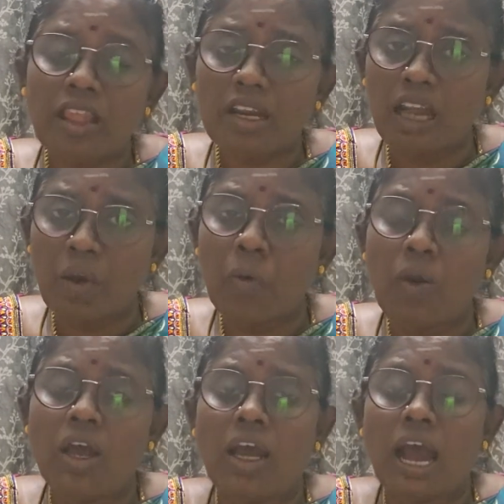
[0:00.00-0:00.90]
Now,
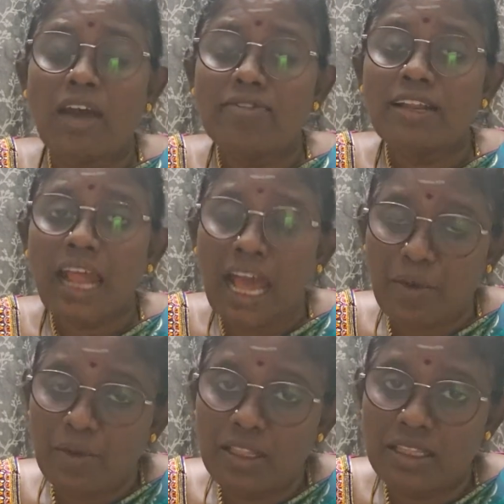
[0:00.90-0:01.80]
after
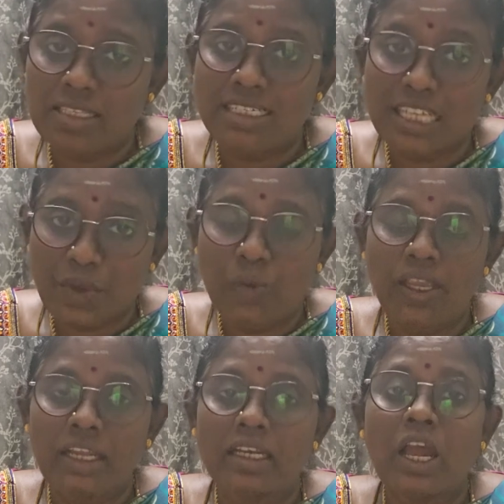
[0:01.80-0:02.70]
having this
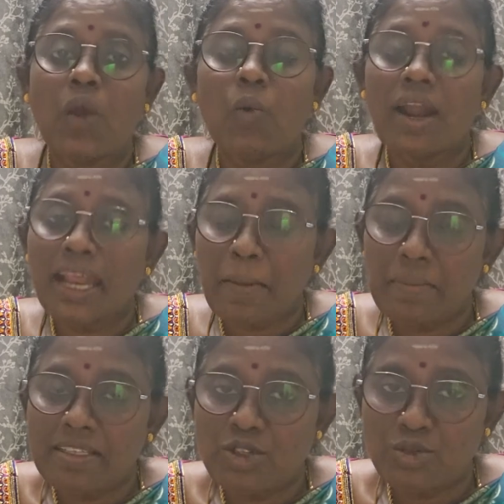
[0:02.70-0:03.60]
deviant, what
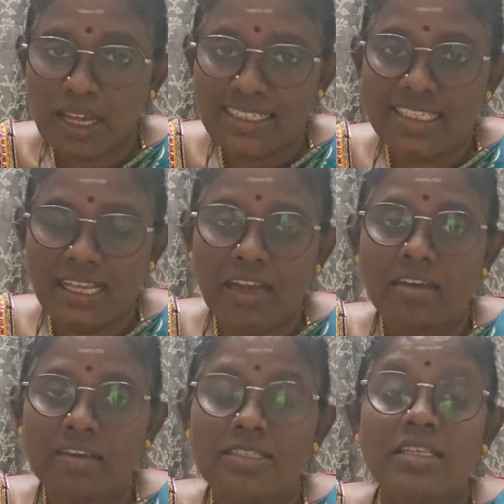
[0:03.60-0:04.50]
happens to that
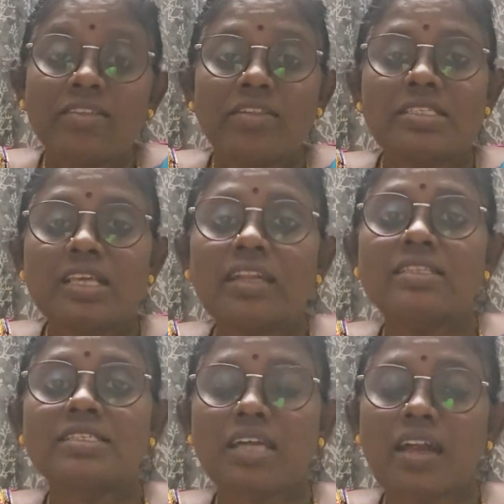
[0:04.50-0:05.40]
son is the son
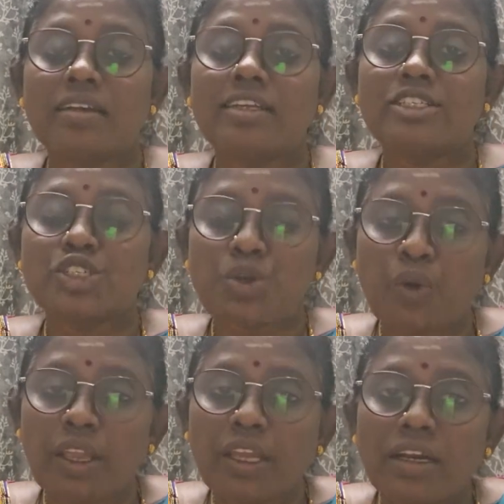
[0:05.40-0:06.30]
started
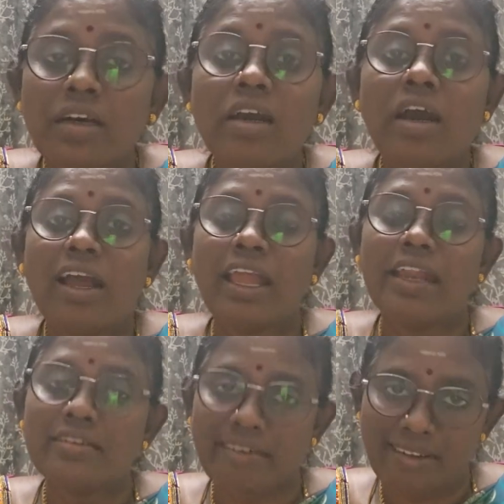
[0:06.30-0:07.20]
showing a
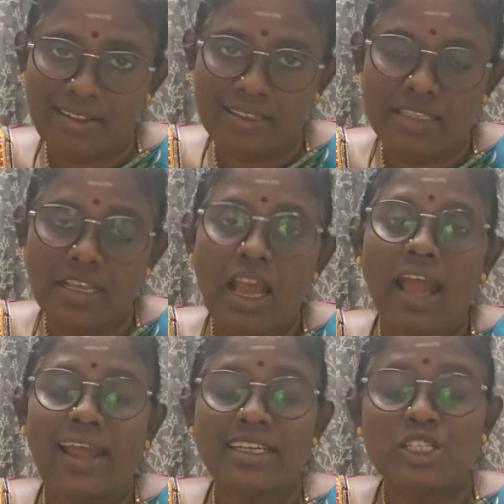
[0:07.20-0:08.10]
hatredness
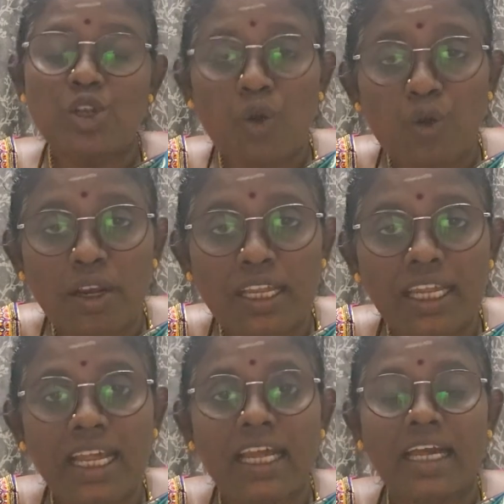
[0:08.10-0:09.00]
and
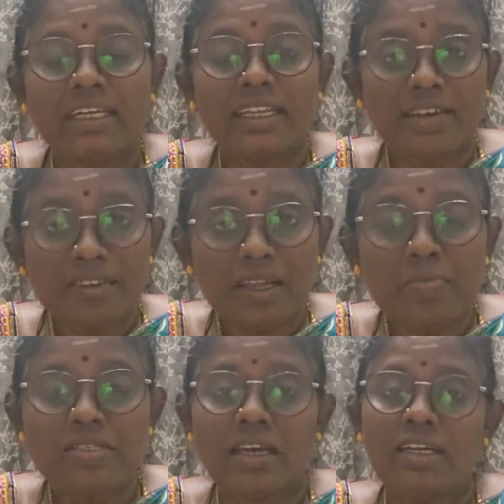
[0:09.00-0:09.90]
slowly
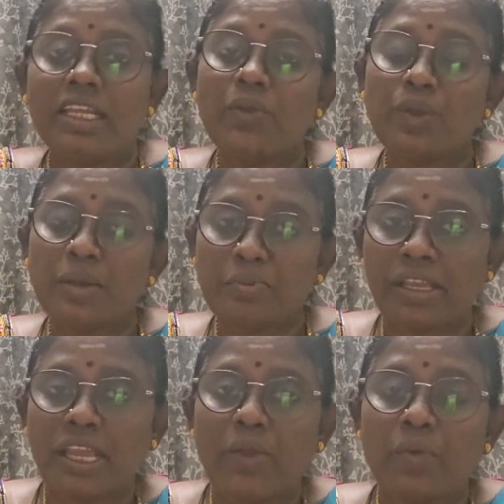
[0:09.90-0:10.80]
develops a deviant
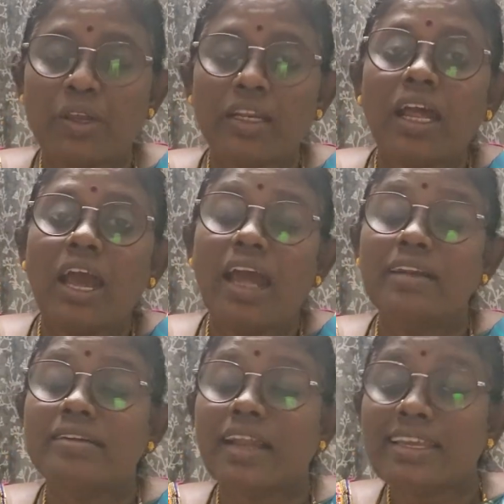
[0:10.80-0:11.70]
behavior
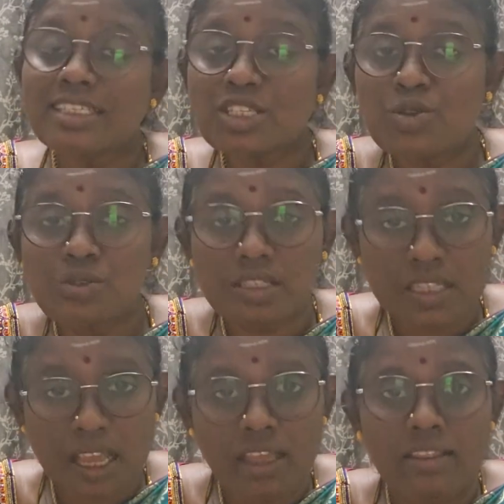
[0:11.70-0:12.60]
and tries to
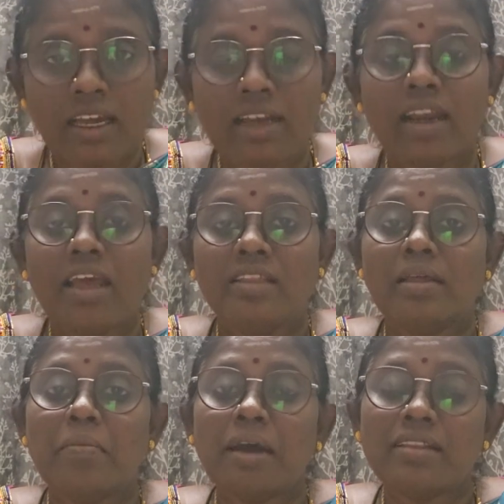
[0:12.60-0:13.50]
say that
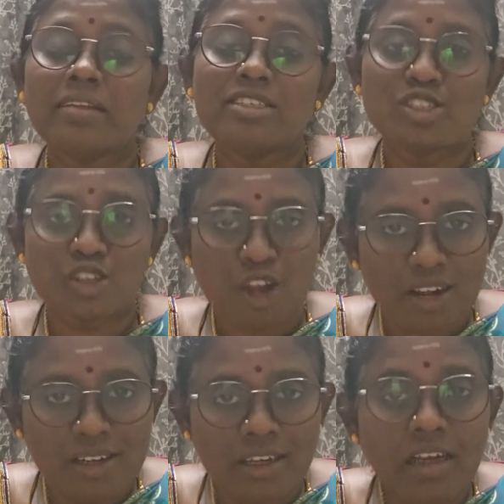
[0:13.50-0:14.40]
the mother is
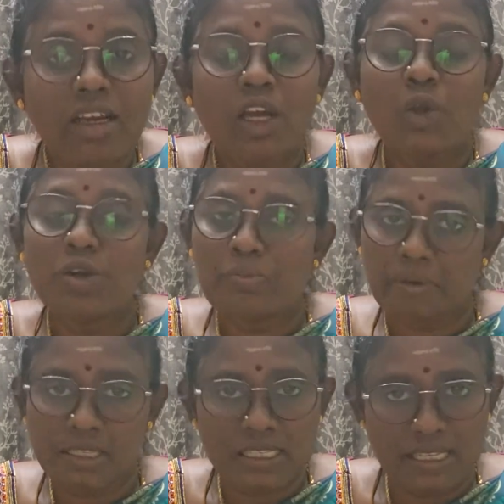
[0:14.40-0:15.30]
not a good
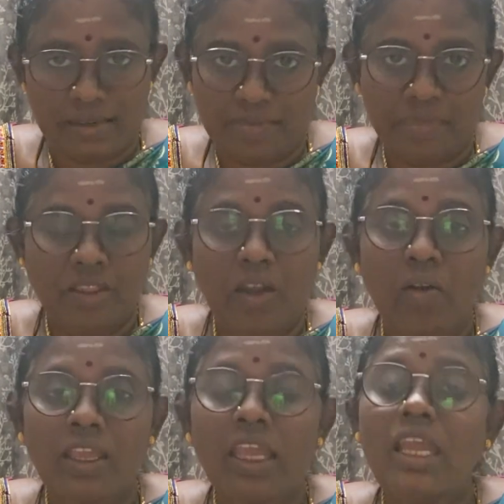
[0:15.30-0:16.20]
person.
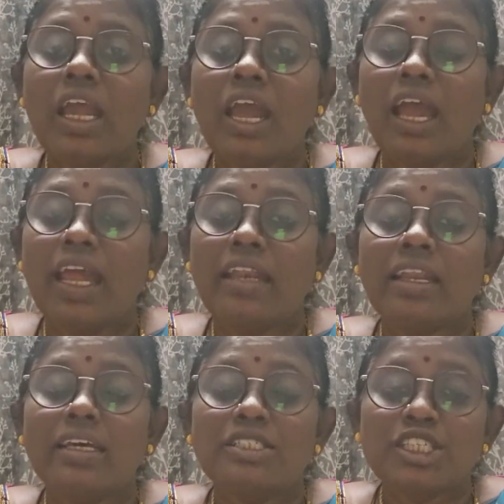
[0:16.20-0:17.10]
Okay, and
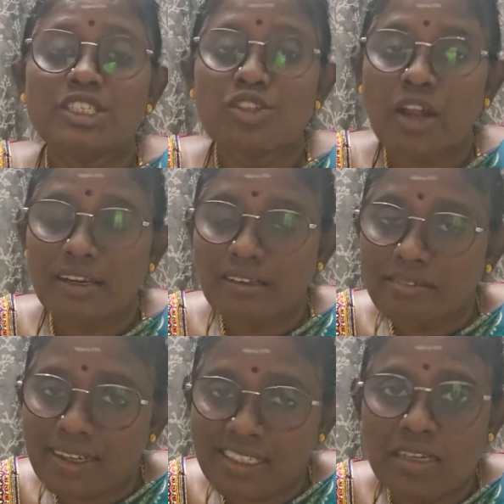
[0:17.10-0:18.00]
she's not a
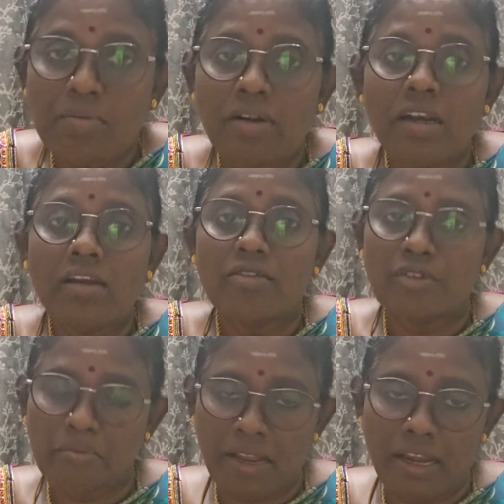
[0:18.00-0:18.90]
trustable
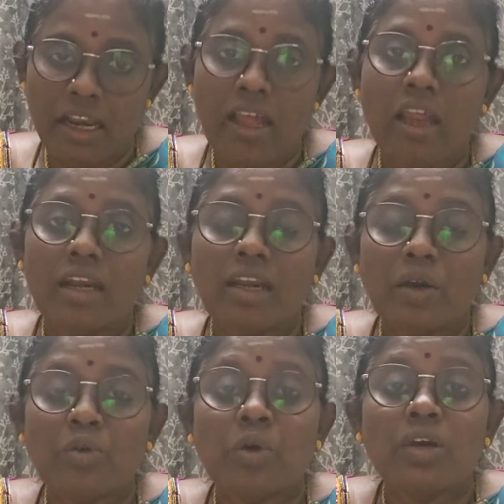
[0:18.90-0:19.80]
woman.
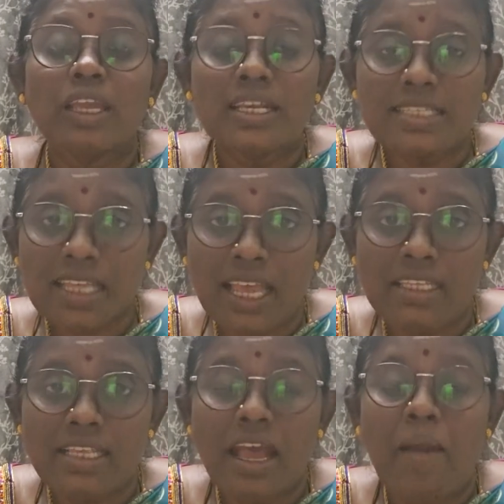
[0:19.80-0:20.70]
Now he
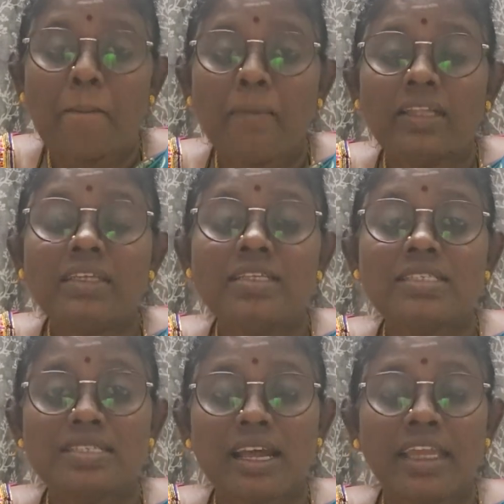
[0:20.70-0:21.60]
says mother
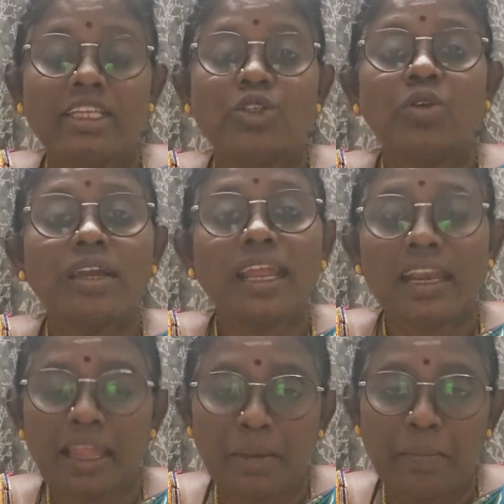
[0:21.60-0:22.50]
is trying to
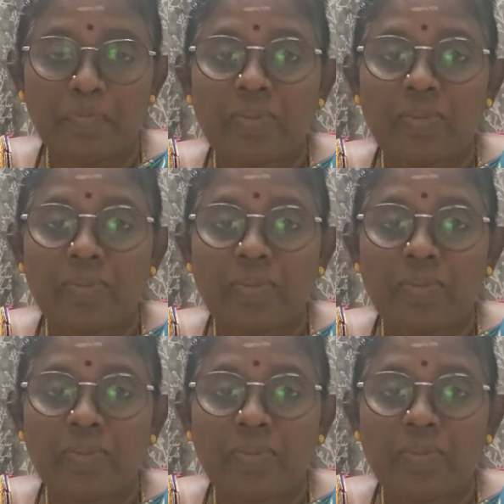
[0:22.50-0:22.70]
kill him.